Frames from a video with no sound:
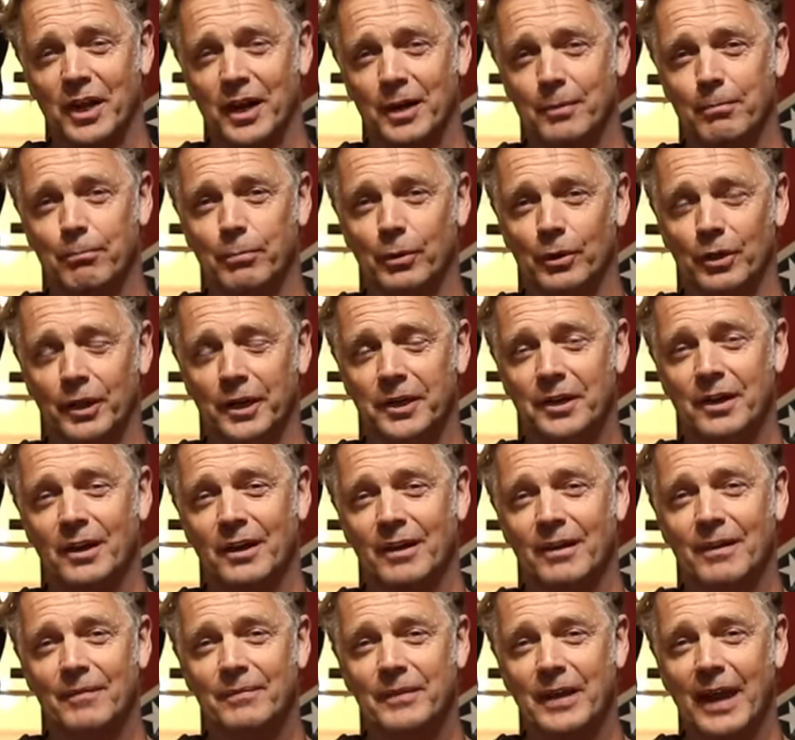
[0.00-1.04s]
and Bullet
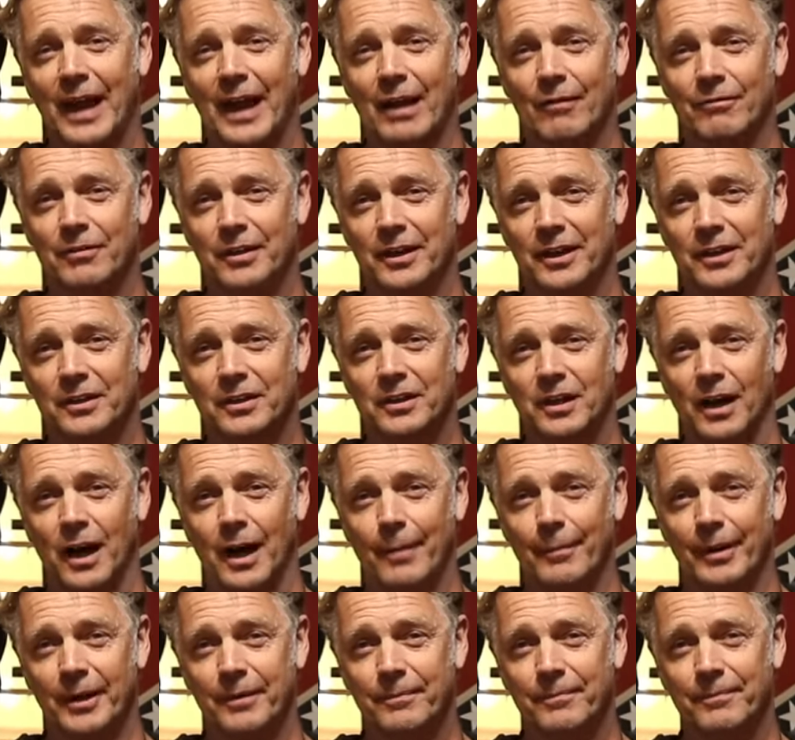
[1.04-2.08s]
have in
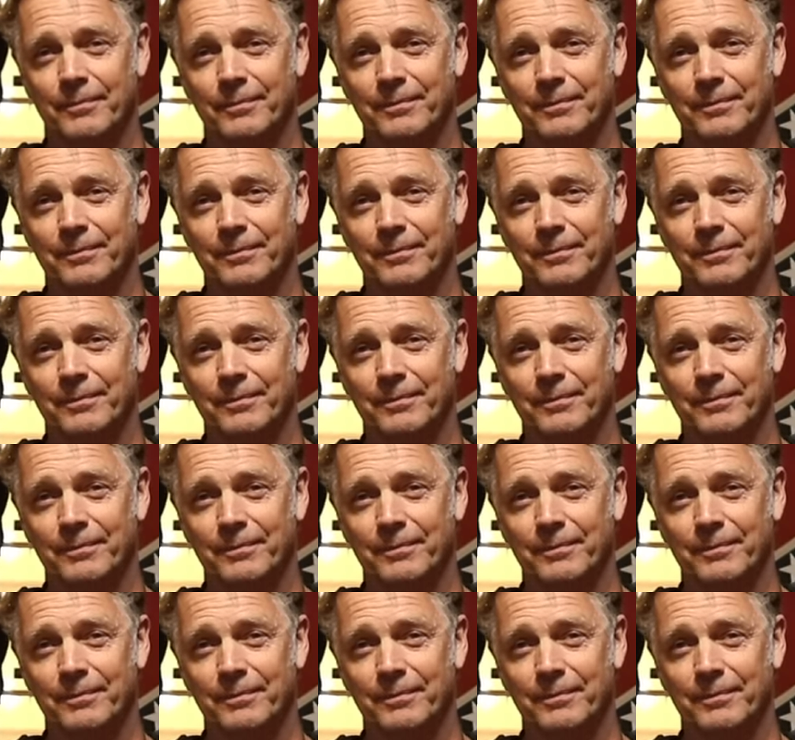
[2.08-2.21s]
common.